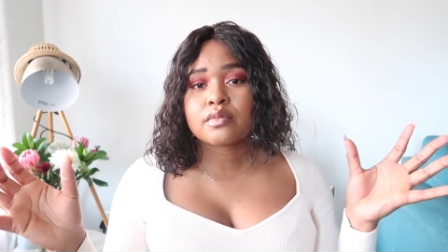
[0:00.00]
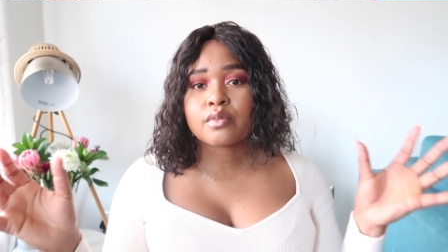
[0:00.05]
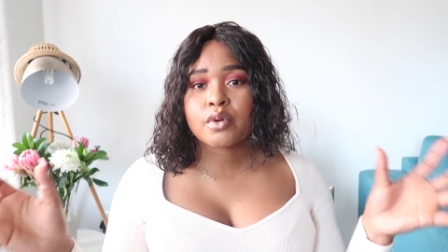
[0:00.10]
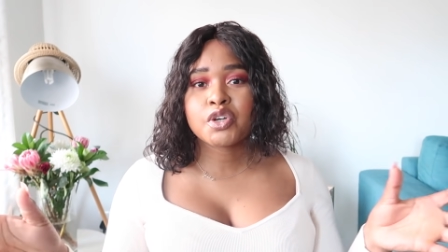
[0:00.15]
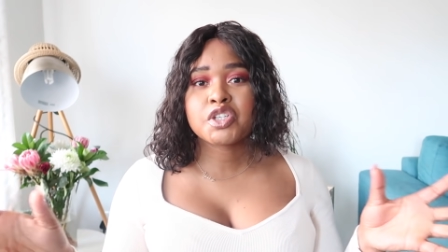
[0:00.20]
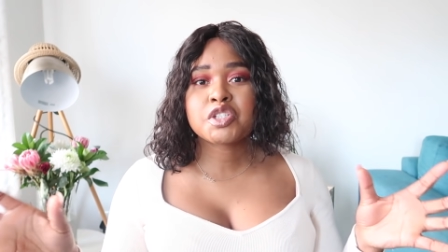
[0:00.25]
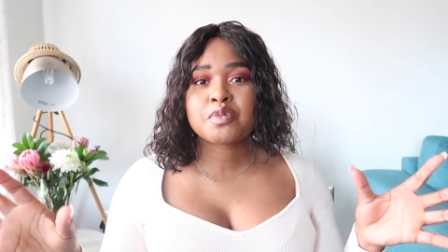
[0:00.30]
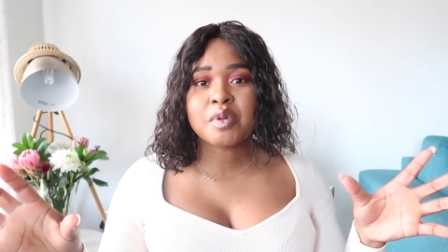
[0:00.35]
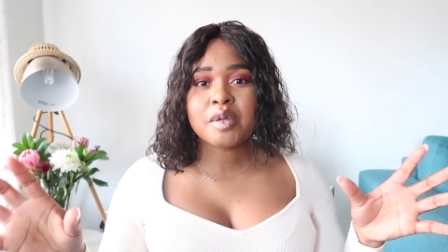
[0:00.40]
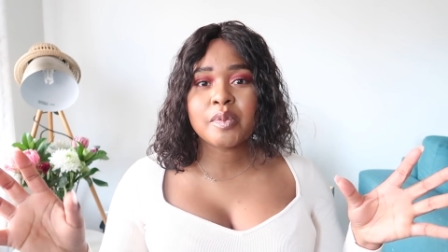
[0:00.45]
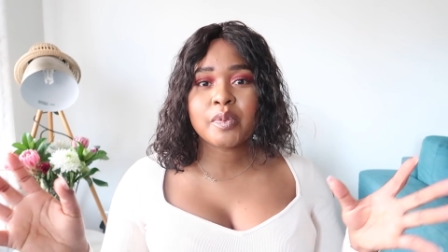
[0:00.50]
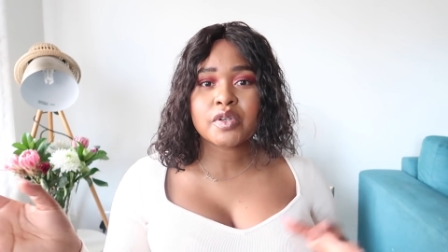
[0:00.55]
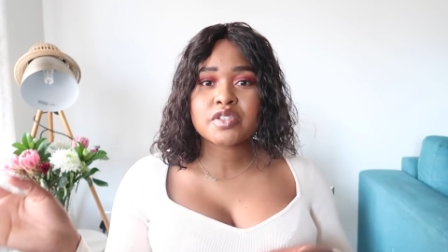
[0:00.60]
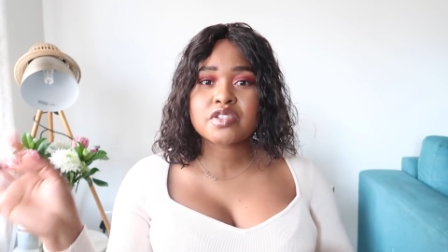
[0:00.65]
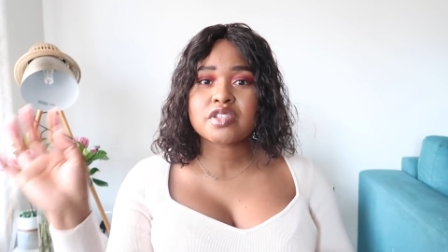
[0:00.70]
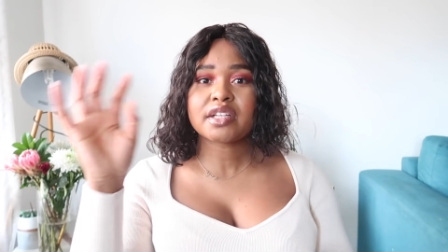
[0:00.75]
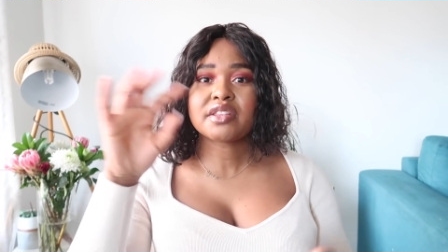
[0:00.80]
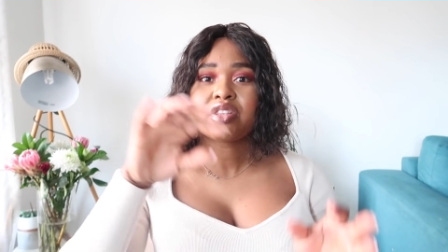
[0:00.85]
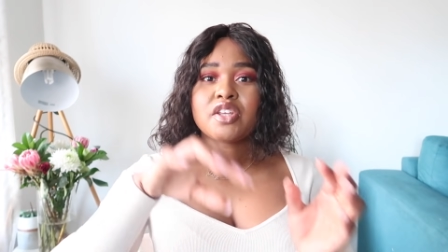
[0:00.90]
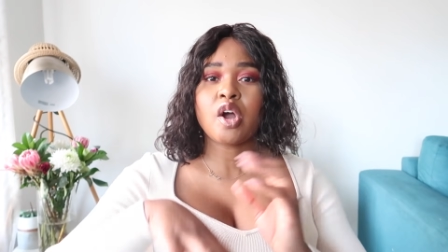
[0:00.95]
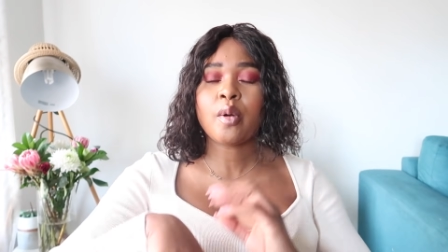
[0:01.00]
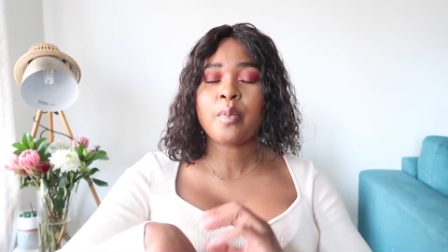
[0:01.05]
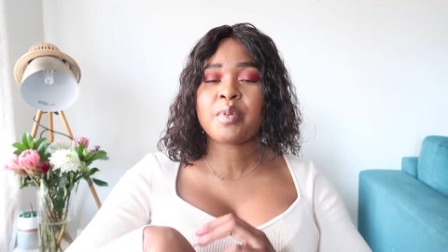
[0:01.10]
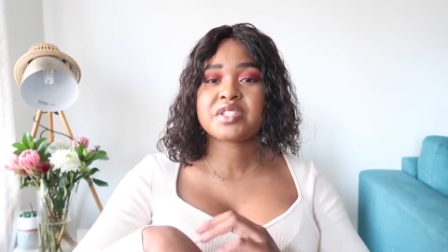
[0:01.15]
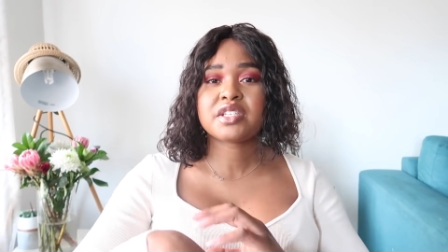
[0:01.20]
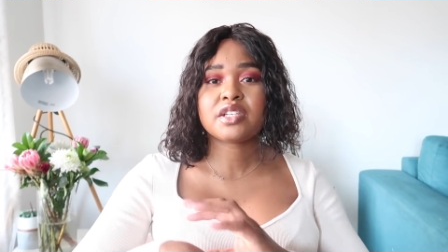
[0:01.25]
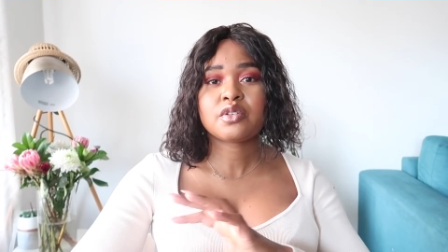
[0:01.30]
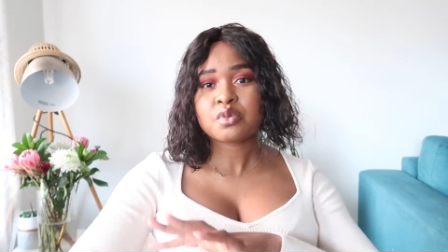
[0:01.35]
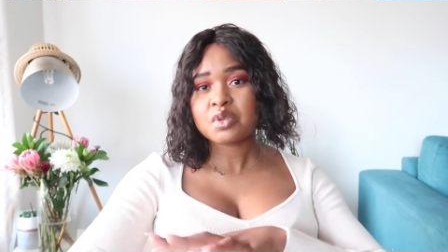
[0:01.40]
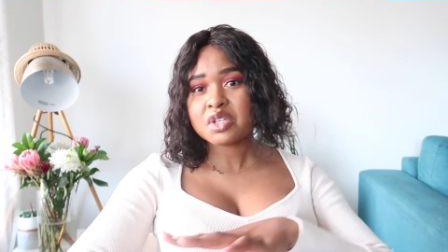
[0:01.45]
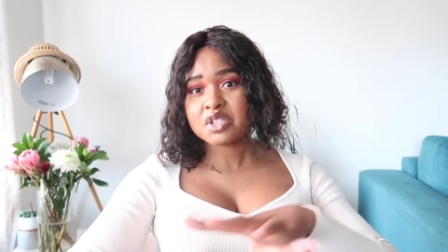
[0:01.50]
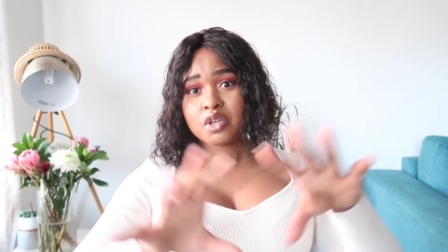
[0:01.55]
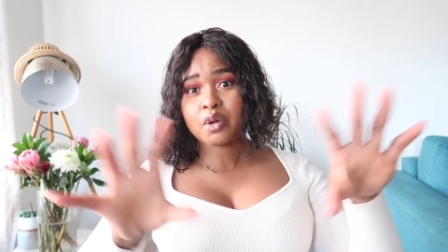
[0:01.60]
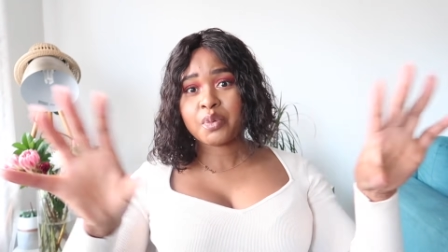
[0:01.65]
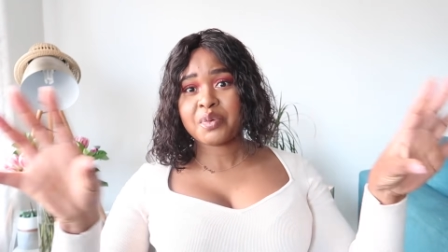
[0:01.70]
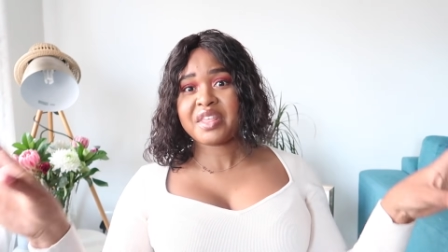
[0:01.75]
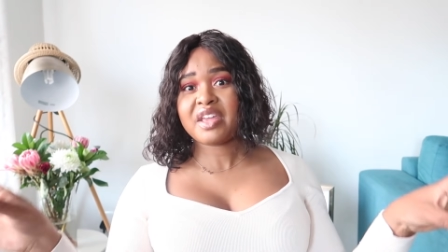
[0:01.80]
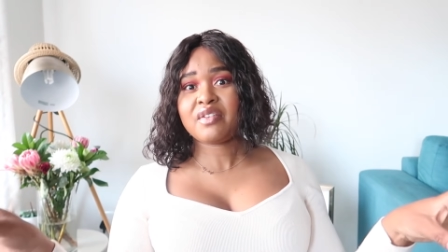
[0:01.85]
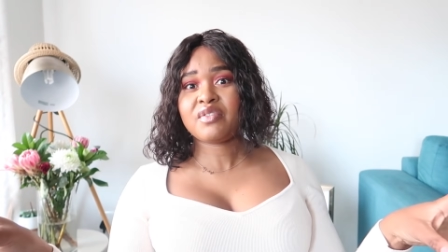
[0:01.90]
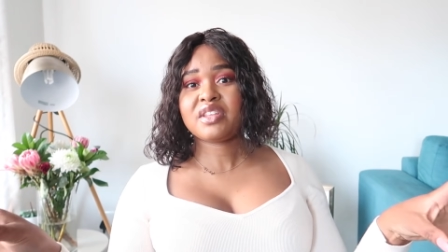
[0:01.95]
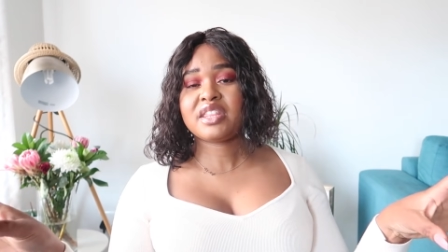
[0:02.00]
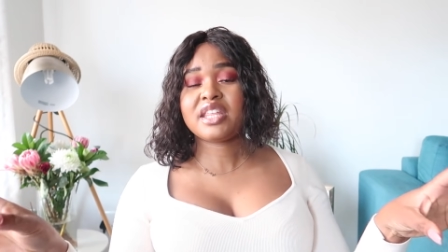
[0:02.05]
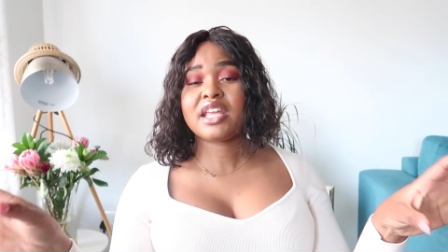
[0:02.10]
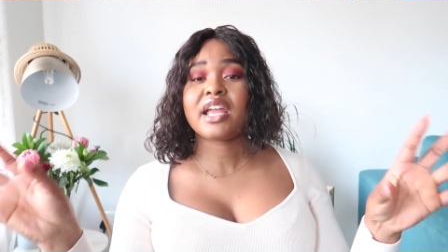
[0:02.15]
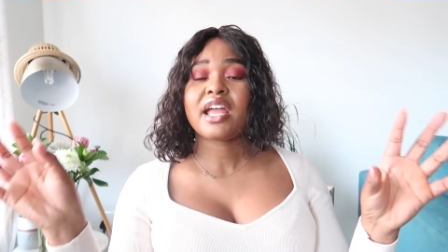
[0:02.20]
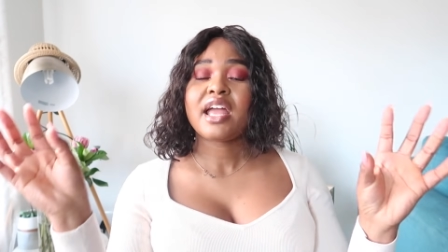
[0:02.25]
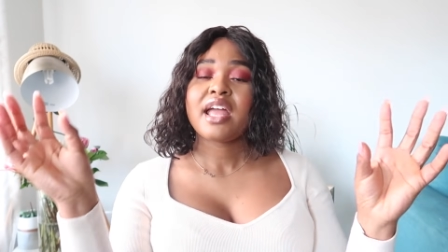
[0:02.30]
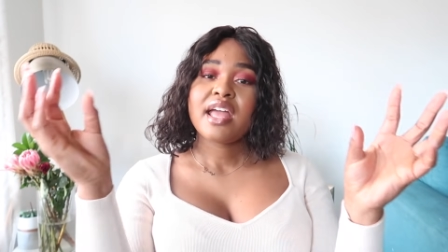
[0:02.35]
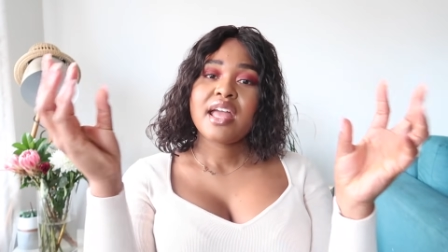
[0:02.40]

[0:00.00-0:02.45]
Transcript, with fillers: Most people start the opposite. They start with everything